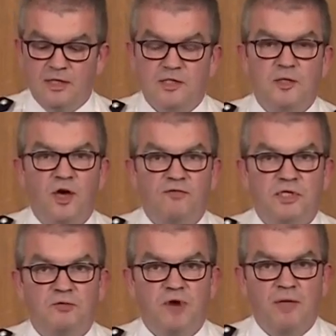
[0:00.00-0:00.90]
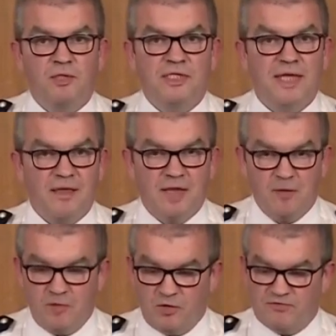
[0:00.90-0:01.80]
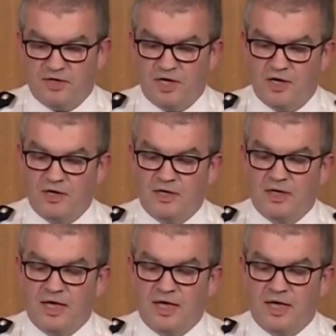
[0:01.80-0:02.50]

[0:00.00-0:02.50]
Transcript: So the officers were able to get that milk for her